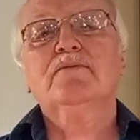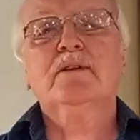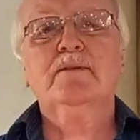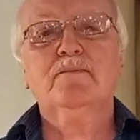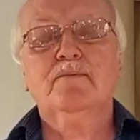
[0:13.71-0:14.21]

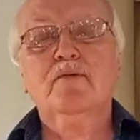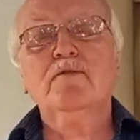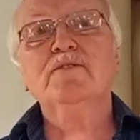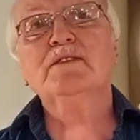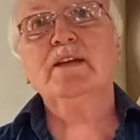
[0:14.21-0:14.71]
and
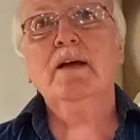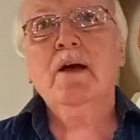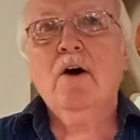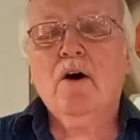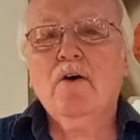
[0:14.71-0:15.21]
prophecy
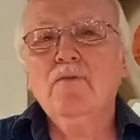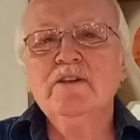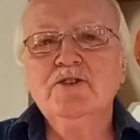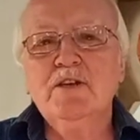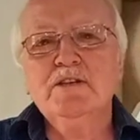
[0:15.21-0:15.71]
of
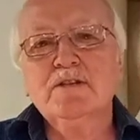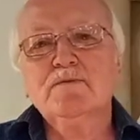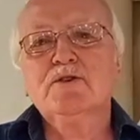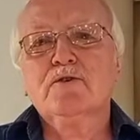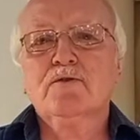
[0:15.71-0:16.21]
when Jesus
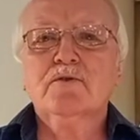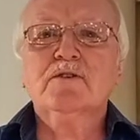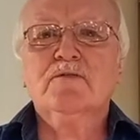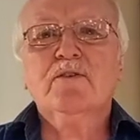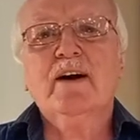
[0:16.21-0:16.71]
was
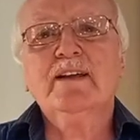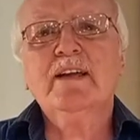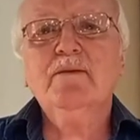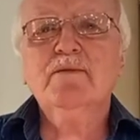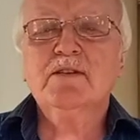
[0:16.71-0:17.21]
crucified,
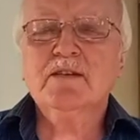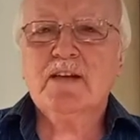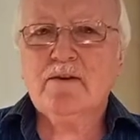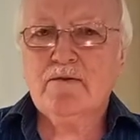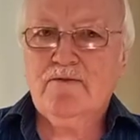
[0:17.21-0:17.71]
he was the
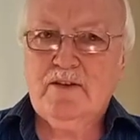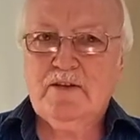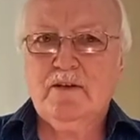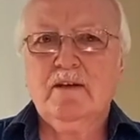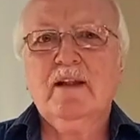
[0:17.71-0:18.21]

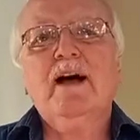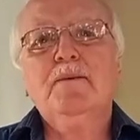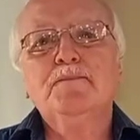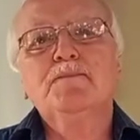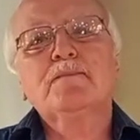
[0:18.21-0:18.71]
sacrificial lamb.